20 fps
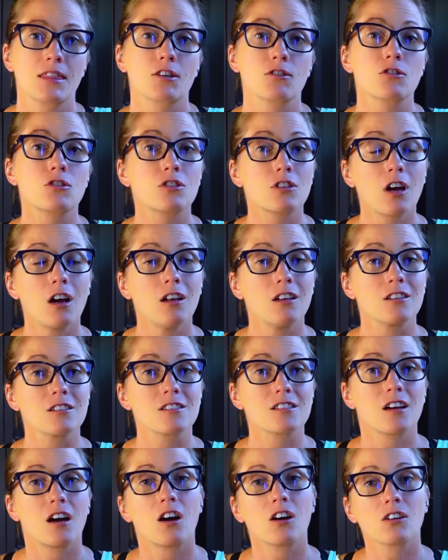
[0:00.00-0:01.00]
Their
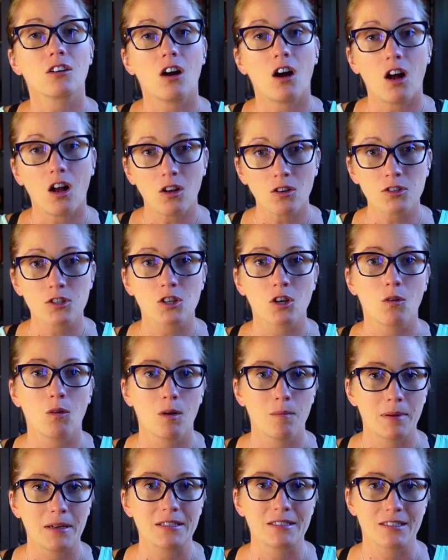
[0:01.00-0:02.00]
skulls are also
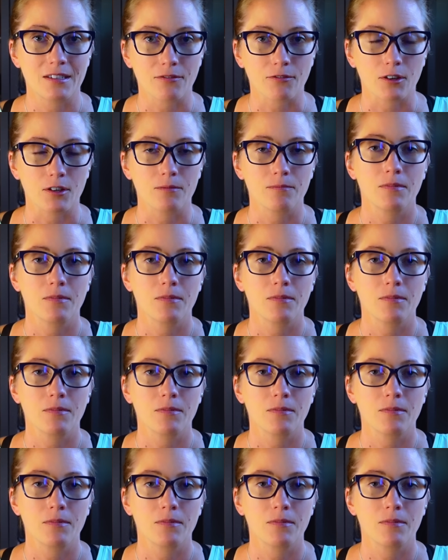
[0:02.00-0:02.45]
a bit different.